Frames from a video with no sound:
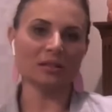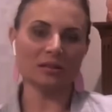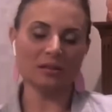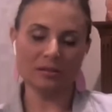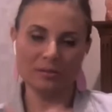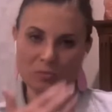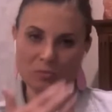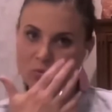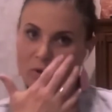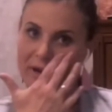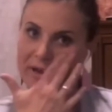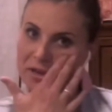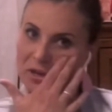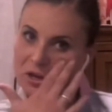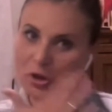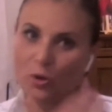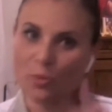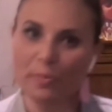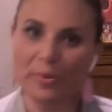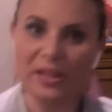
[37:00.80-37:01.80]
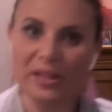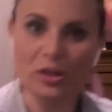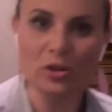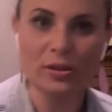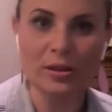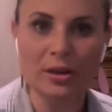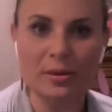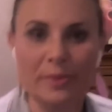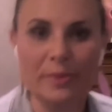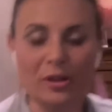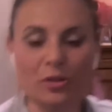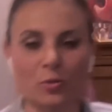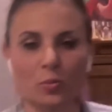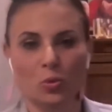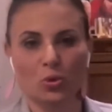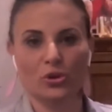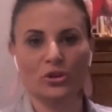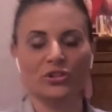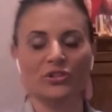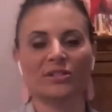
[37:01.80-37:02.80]
easy, right, no, but you think
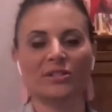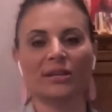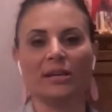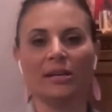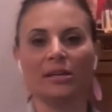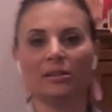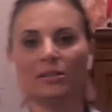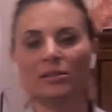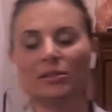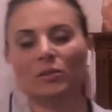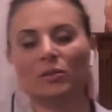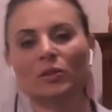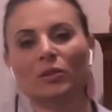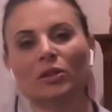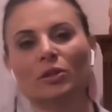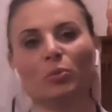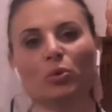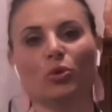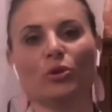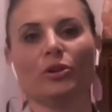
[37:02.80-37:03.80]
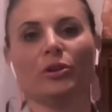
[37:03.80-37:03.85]
about the border states,